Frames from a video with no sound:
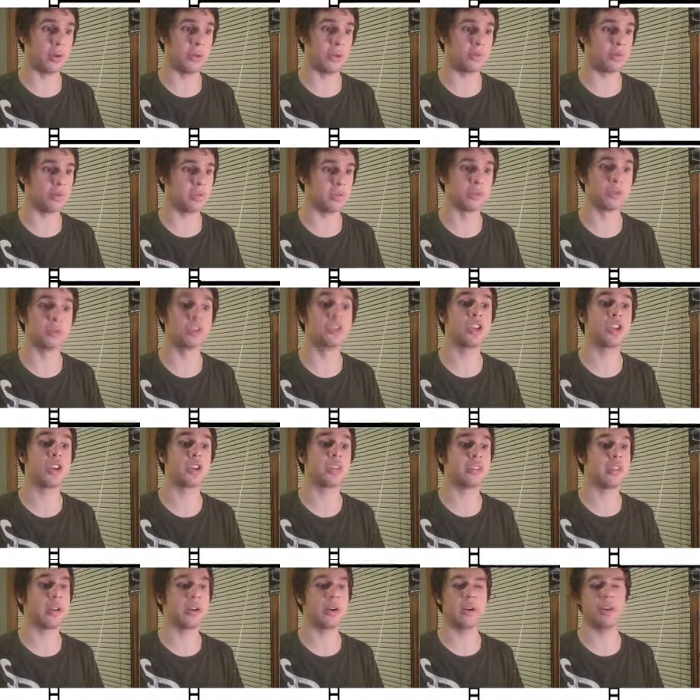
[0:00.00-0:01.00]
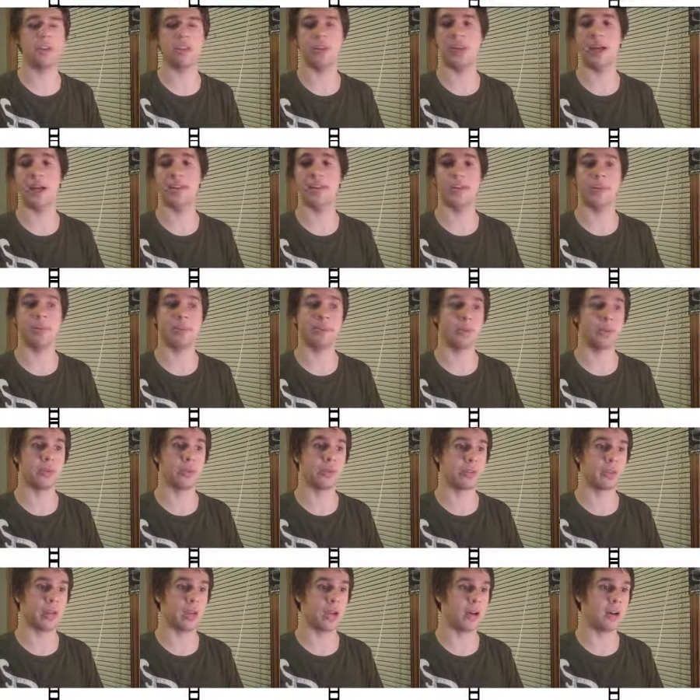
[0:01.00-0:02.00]
no. They're, they're just airing the last
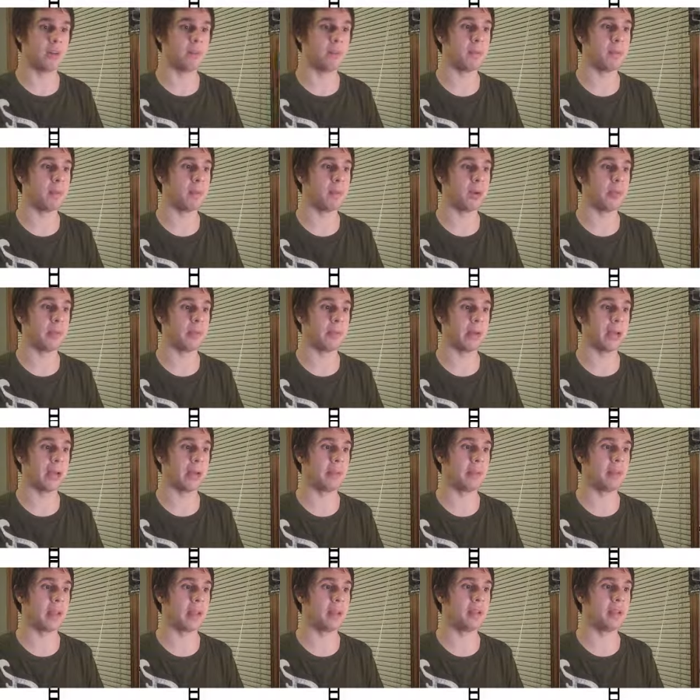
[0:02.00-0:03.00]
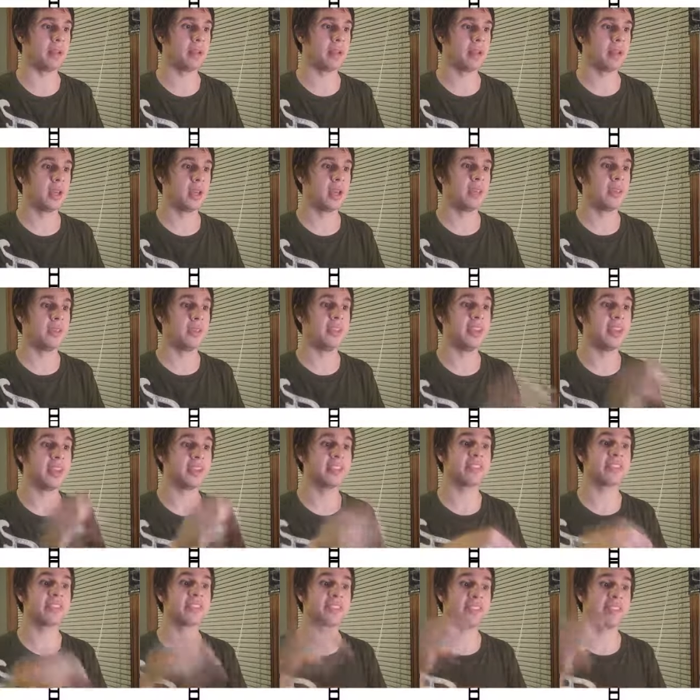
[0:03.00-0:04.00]
episodes of Beware the Batman
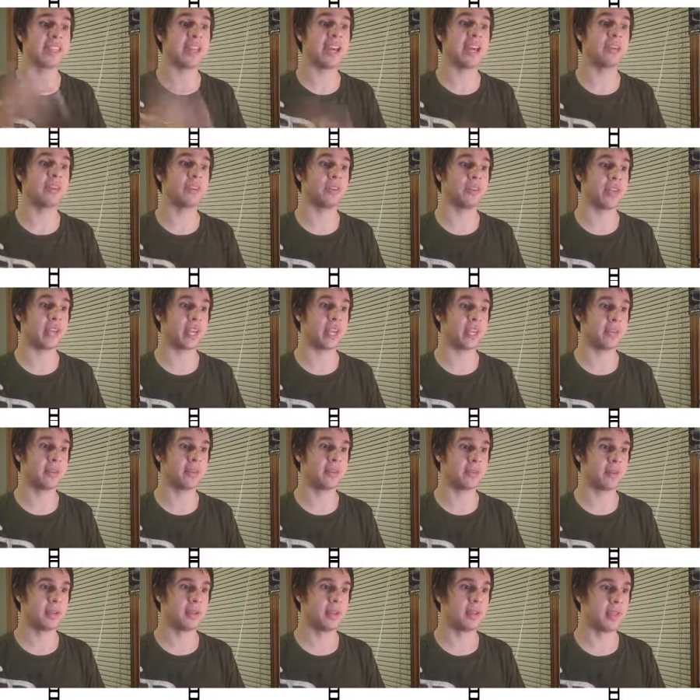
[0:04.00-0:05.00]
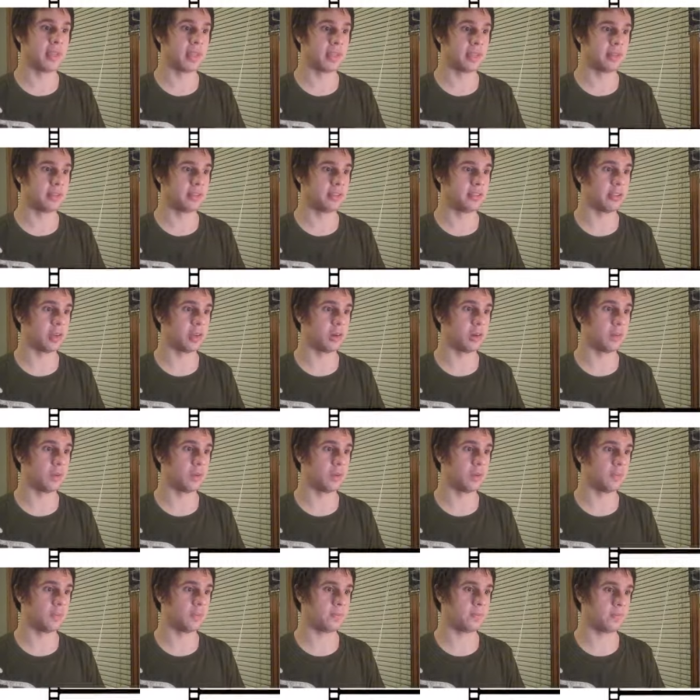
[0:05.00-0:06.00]
this Saturday.
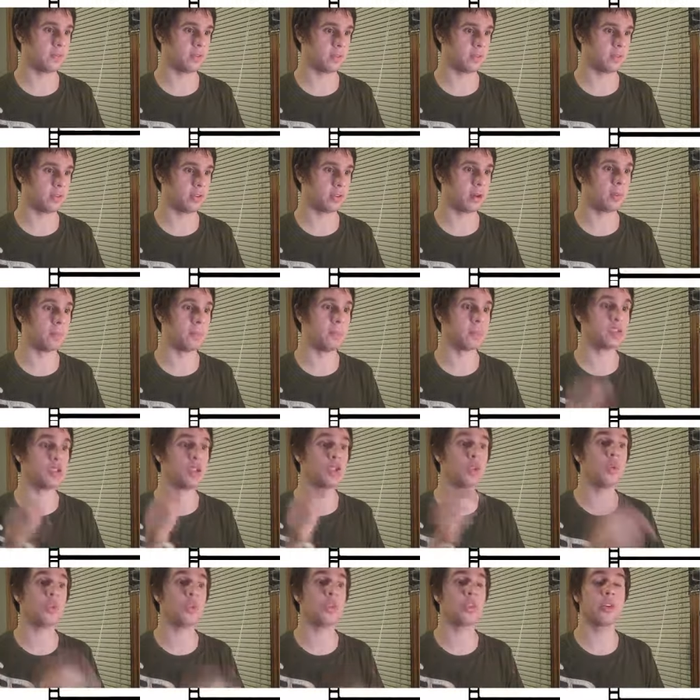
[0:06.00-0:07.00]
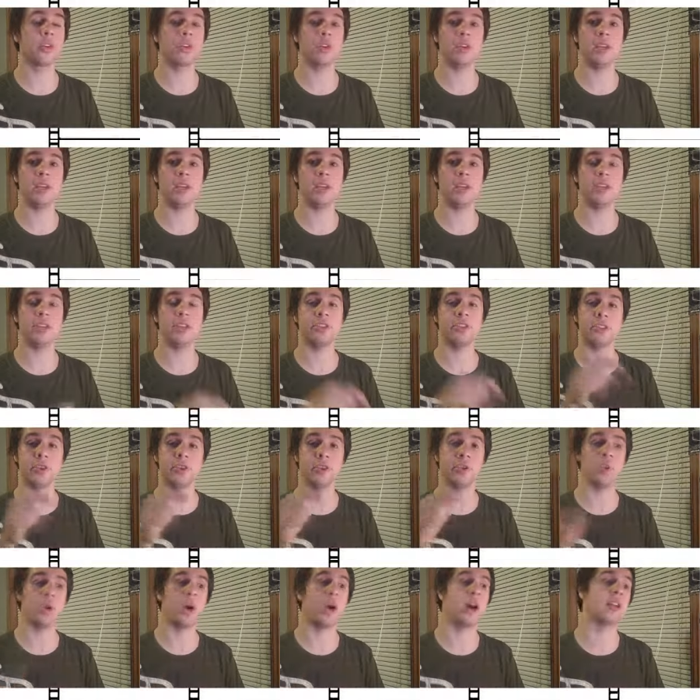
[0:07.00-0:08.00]
So, from 2.30
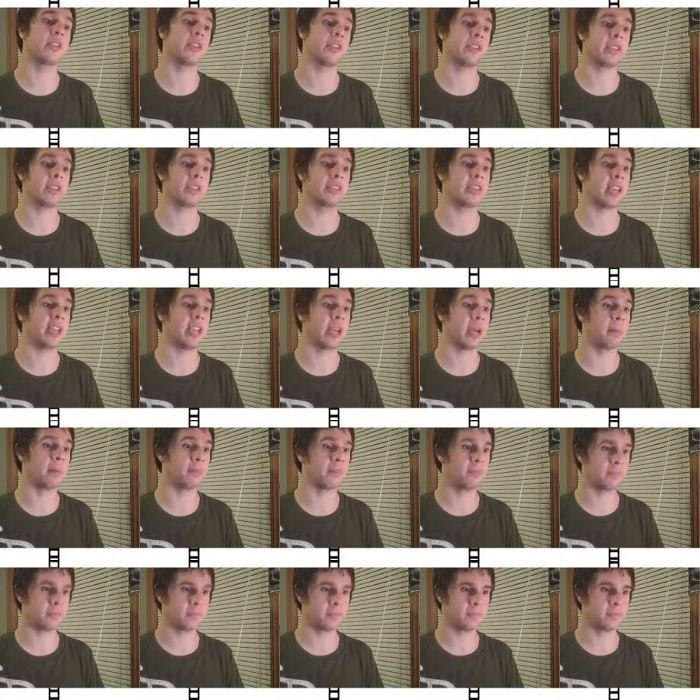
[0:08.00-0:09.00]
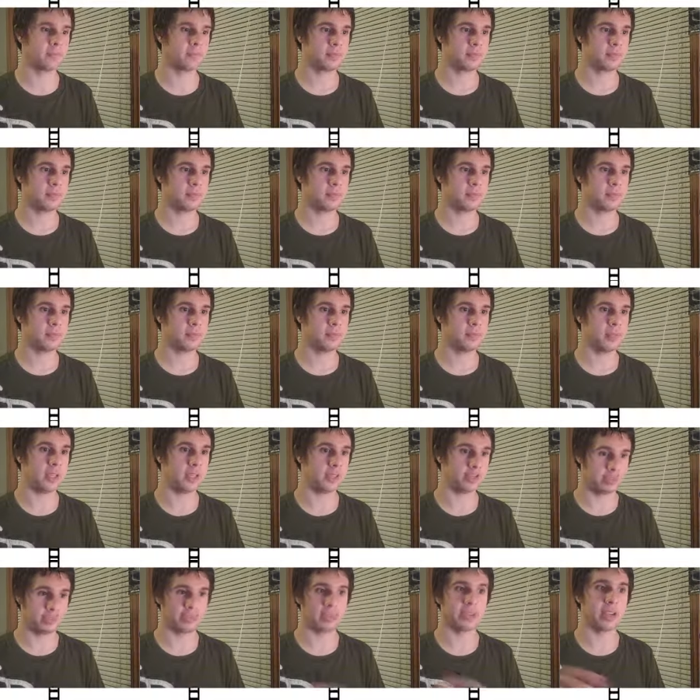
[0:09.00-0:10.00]
to uh, 6 a.m.
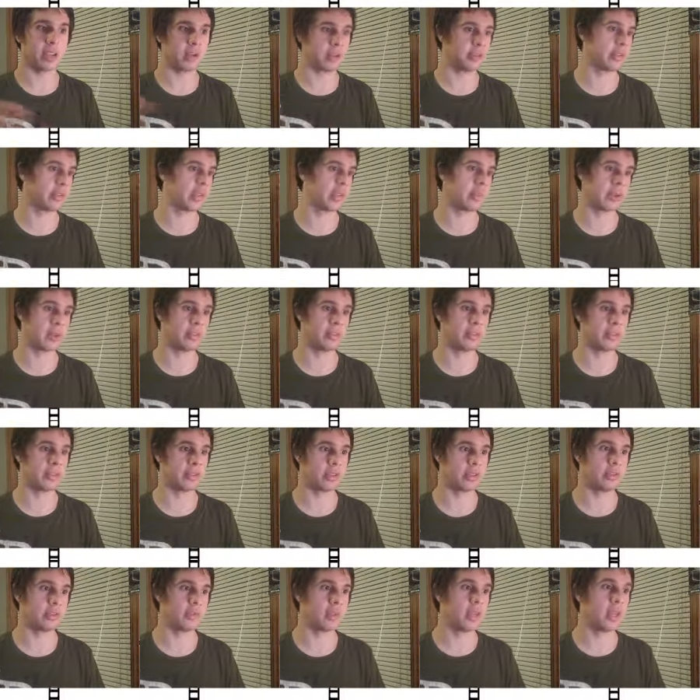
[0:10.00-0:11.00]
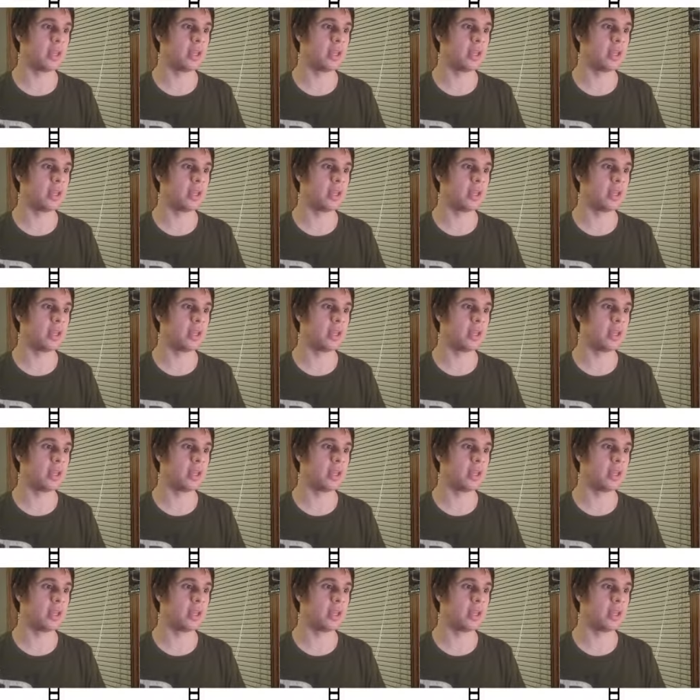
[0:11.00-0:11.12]
Eastern Standard Time, obviously.